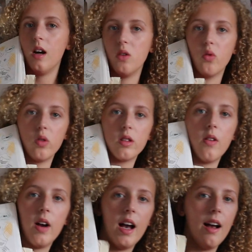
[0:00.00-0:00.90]
I
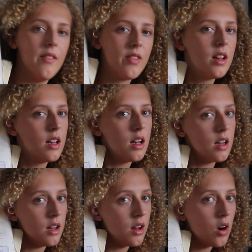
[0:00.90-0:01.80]
also have
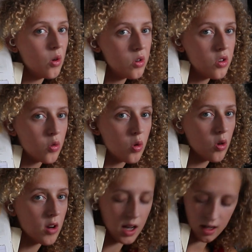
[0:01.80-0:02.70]
an old
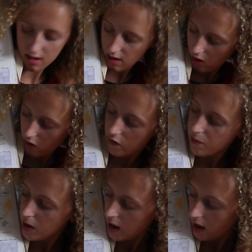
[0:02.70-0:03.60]
drawing of
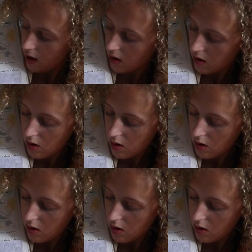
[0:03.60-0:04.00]
me,